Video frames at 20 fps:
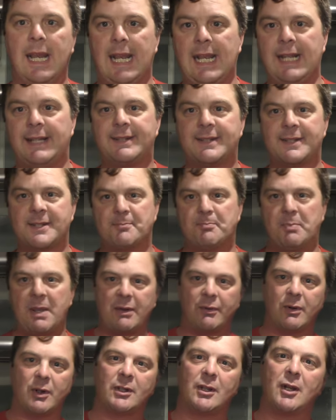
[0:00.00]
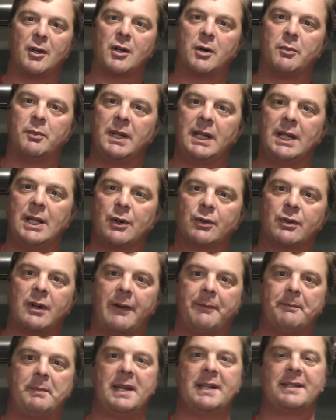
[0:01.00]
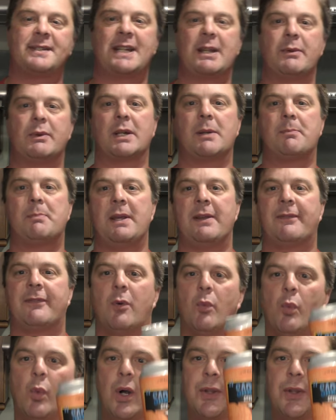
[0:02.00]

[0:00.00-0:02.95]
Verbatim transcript: It's beer o'clock on Real Ale Craft Beer. Today we've got a beer from